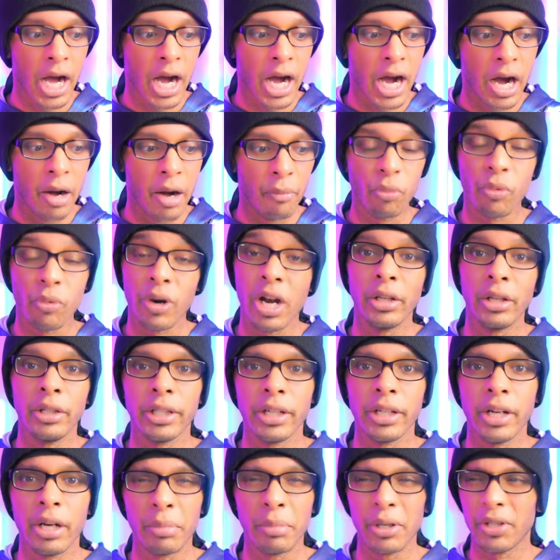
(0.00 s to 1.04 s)
Um, when I
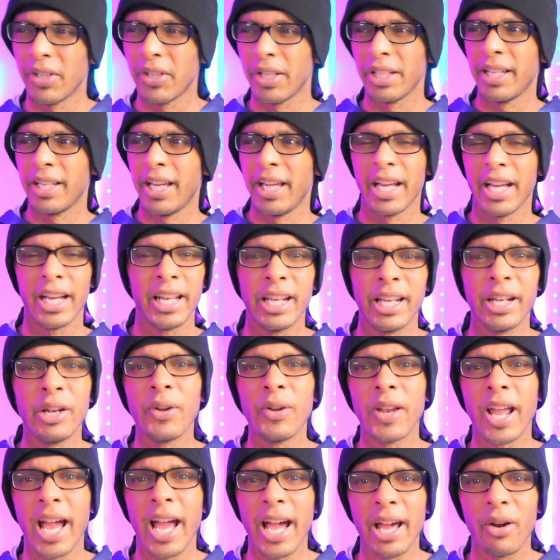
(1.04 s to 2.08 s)
looked it up, I was like, dang, I didn't know
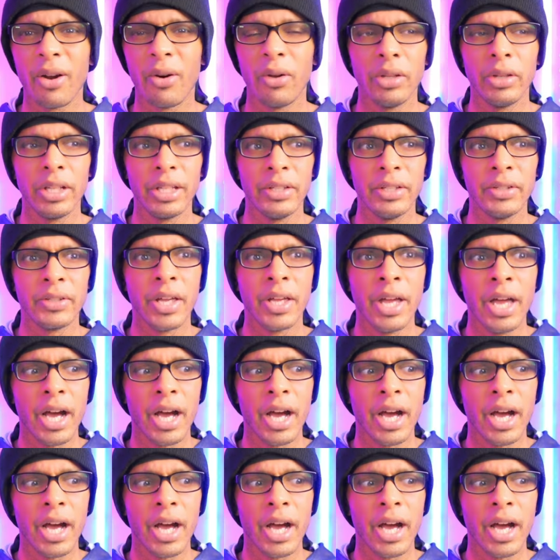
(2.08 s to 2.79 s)
they had all these.